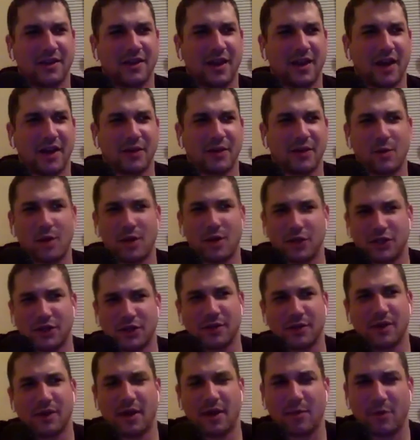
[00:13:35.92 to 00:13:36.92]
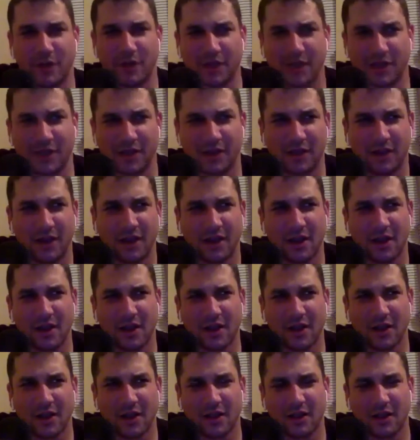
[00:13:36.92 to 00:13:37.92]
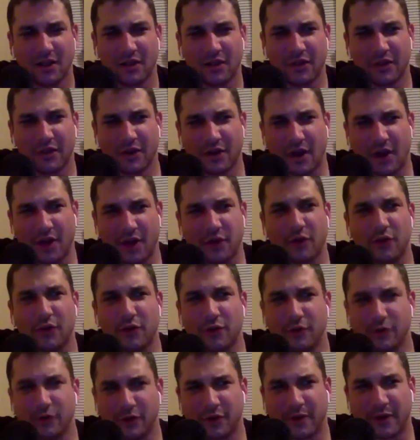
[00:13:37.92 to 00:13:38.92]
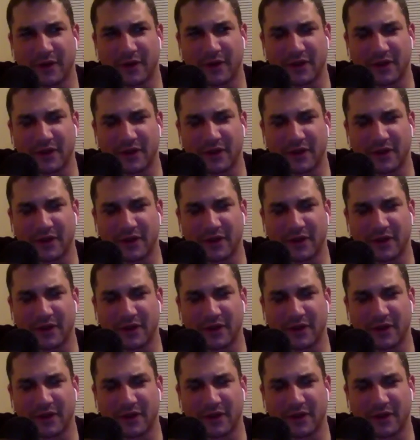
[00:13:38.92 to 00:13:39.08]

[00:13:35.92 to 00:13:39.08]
I watched there on Hulu.